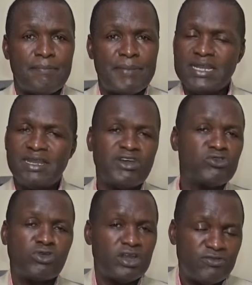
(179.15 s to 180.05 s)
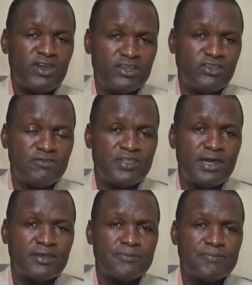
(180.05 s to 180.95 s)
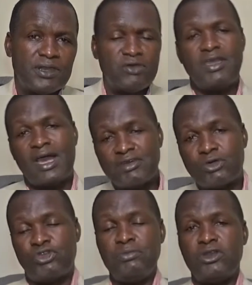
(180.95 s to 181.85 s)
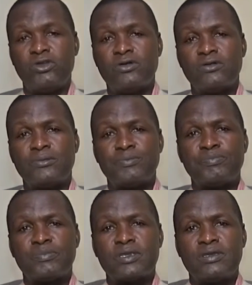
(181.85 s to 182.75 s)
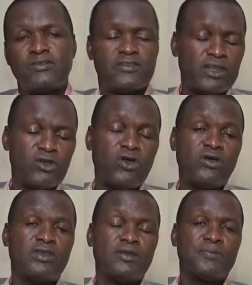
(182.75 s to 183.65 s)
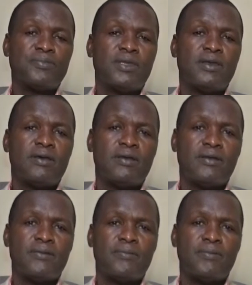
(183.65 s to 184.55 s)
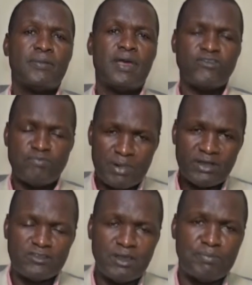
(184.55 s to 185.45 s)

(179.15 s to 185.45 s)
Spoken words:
but he never took advantage of that. Now the other criminal said, "Lord, have mercy